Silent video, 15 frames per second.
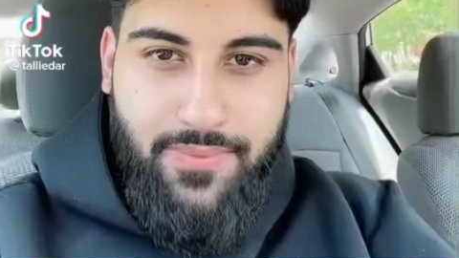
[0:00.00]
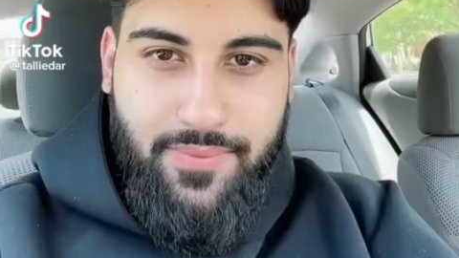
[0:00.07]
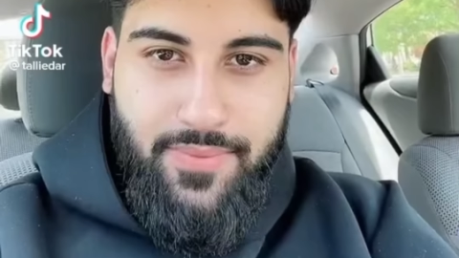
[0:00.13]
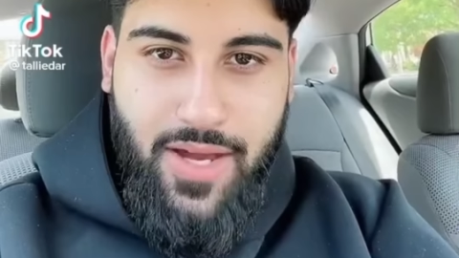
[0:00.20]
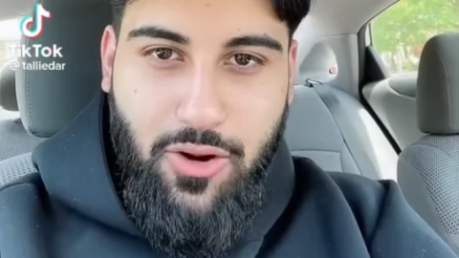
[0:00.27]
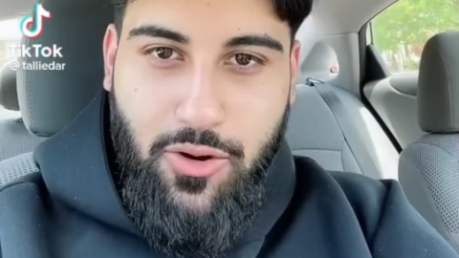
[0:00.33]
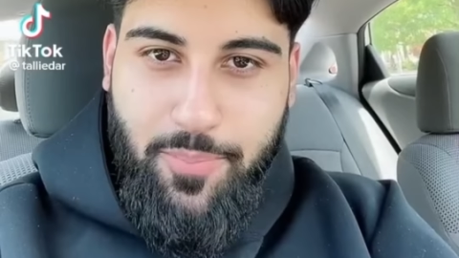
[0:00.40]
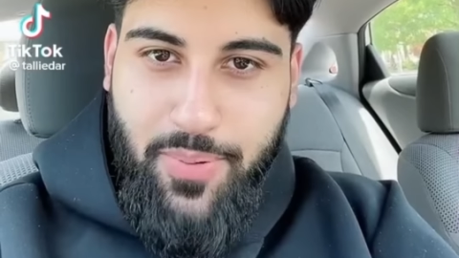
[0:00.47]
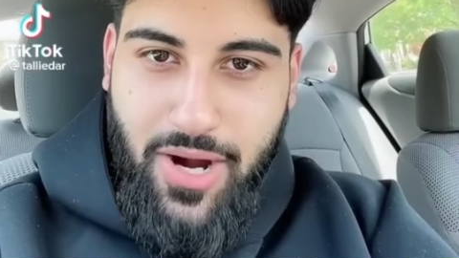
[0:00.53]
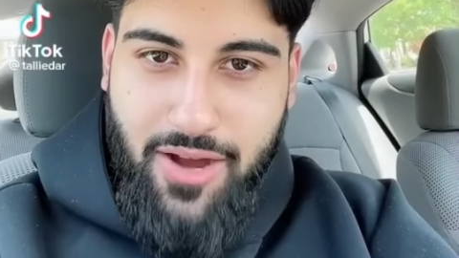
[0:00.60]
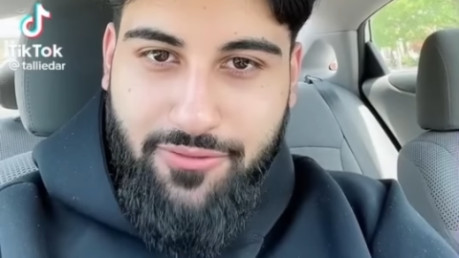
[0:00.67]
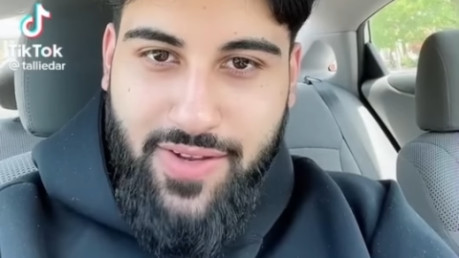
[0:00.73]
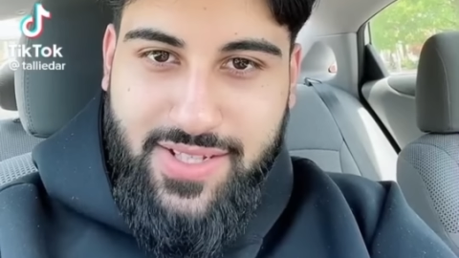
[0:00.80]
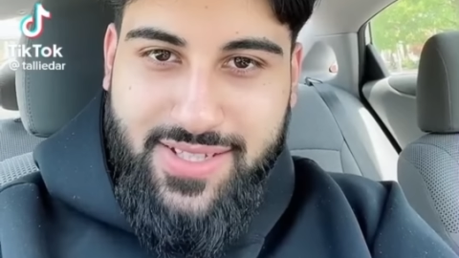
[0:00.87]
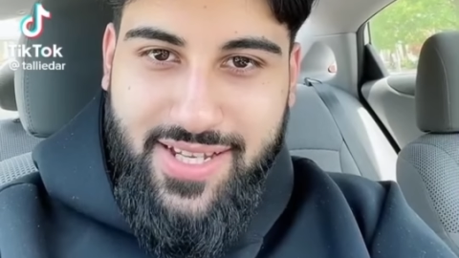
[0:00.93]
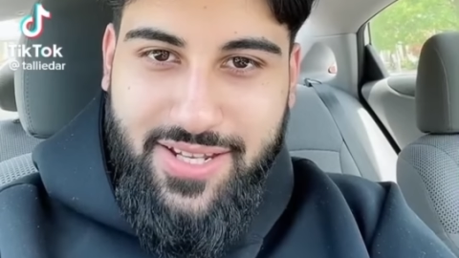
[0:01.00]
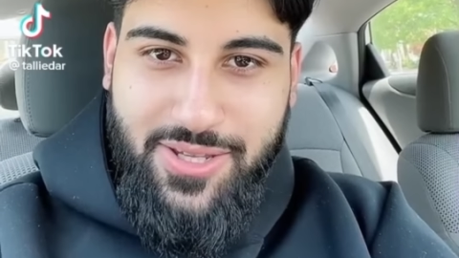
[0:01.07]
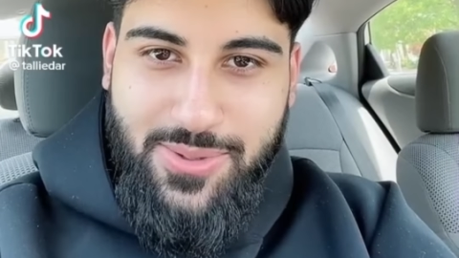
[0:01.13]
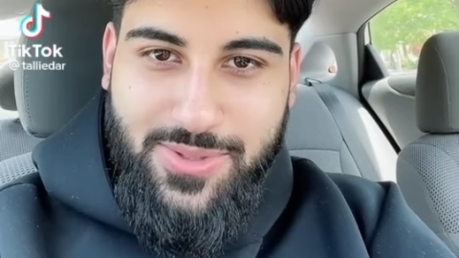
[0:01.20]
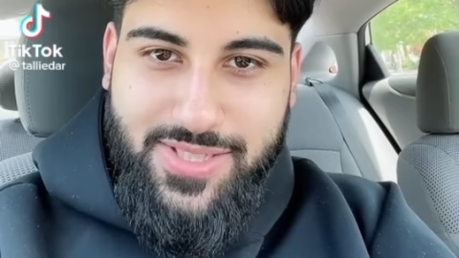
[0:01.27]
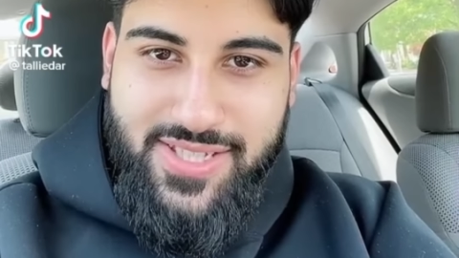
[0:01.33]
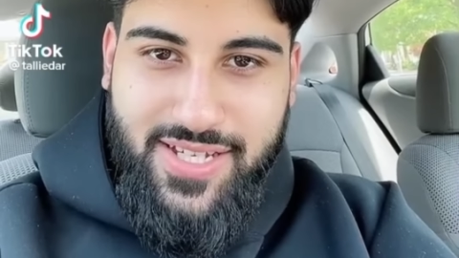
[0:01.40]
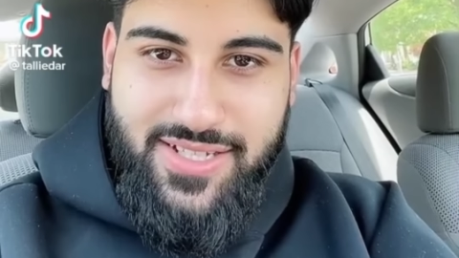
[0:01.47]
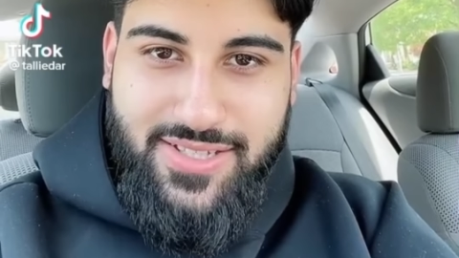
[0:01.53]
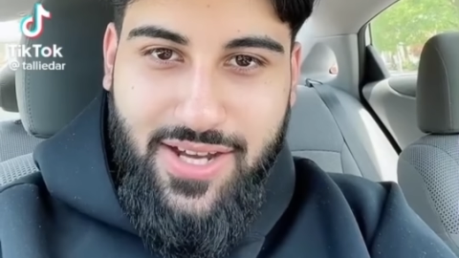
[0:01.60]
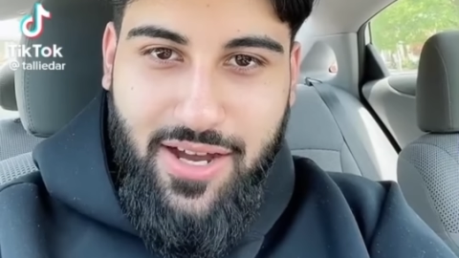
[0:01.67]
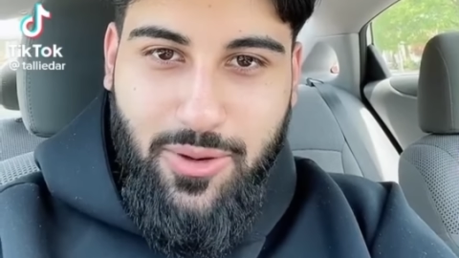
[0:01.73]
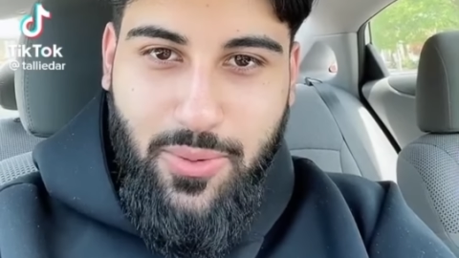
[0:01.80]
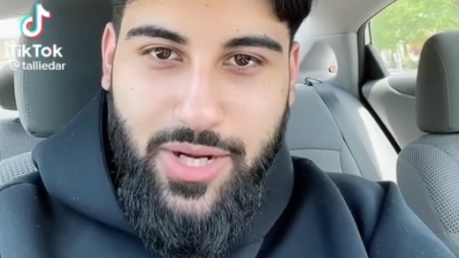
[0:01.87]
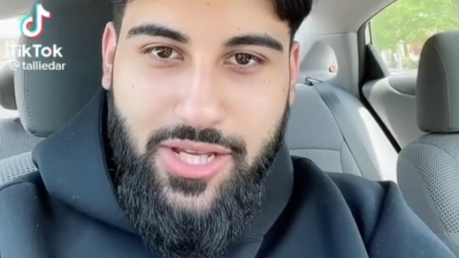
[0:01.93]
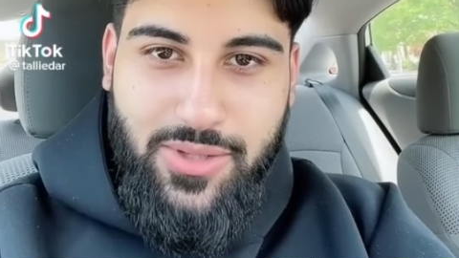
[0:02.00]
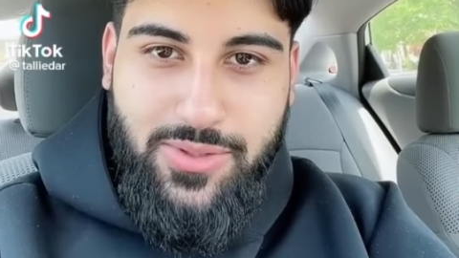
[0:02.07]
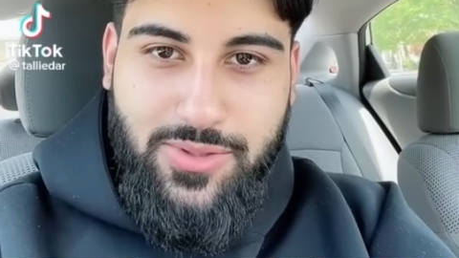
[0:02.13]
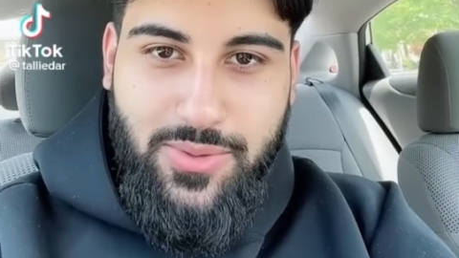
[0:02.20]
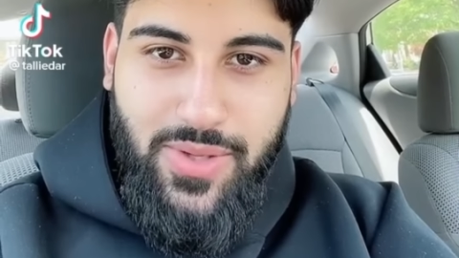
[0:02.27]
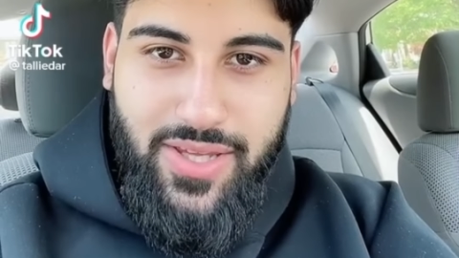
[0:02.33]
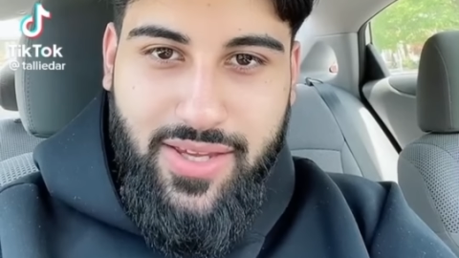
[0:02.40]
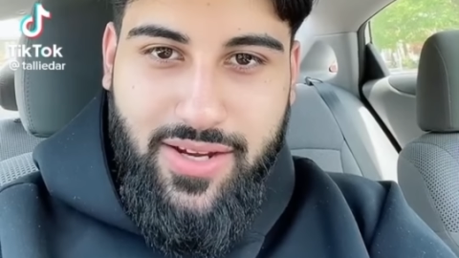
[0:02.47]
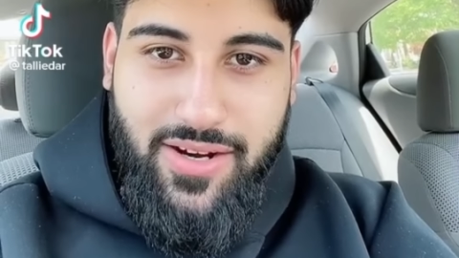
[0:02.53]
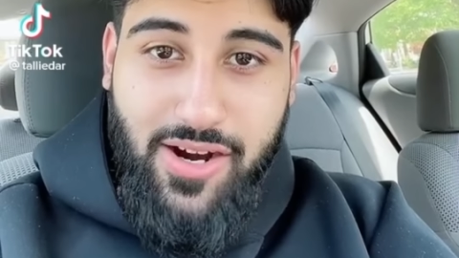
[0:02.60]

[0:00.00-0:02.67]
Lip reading: Our prophet didn't use TikTok. What are you doing here?